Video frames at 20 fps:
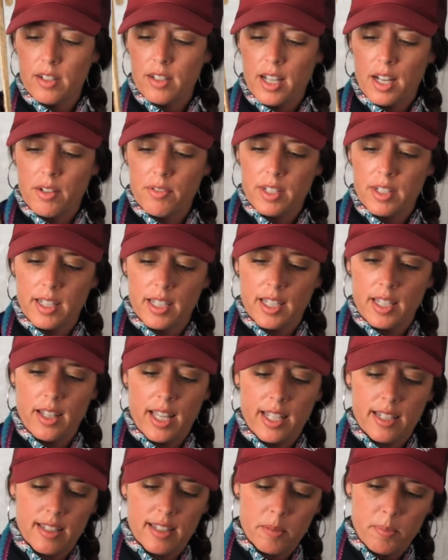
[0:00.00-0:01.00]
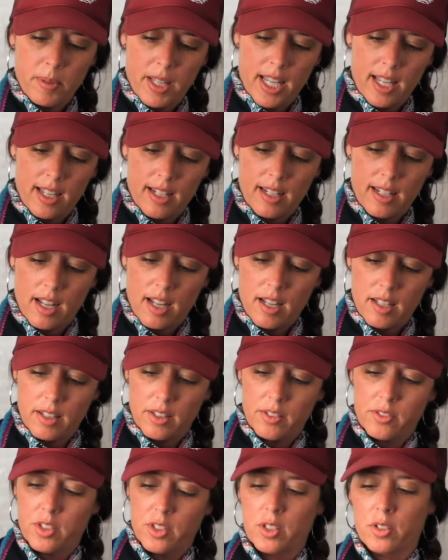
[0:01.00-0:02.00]
I really like this plant.
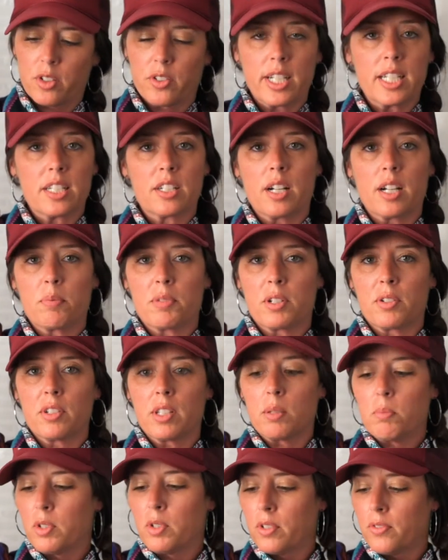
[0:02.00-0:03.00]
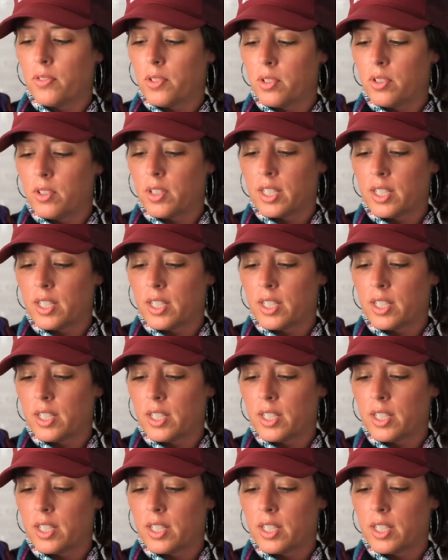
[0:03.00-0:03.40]
The green stripes are really beautiful.